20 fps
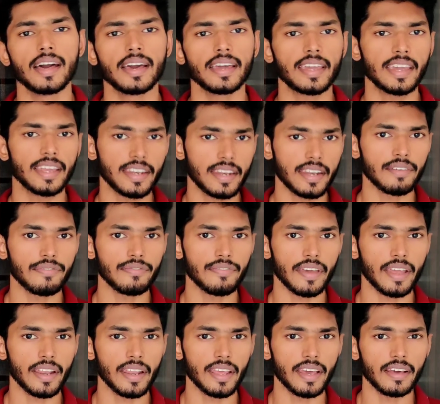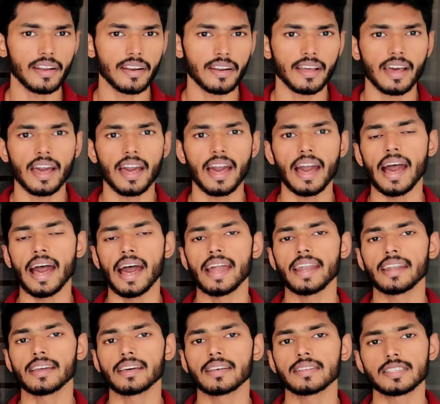kidney failure, and
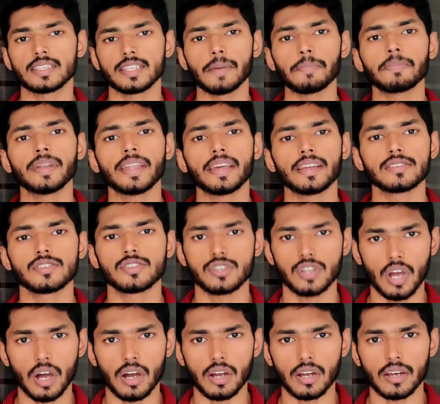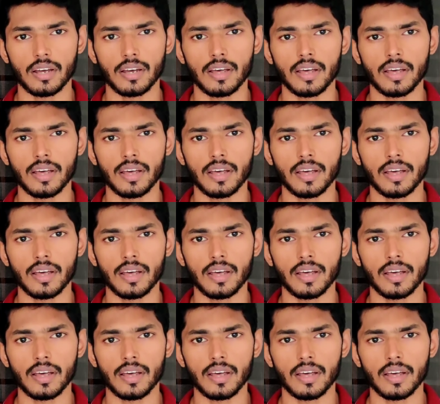septic shock,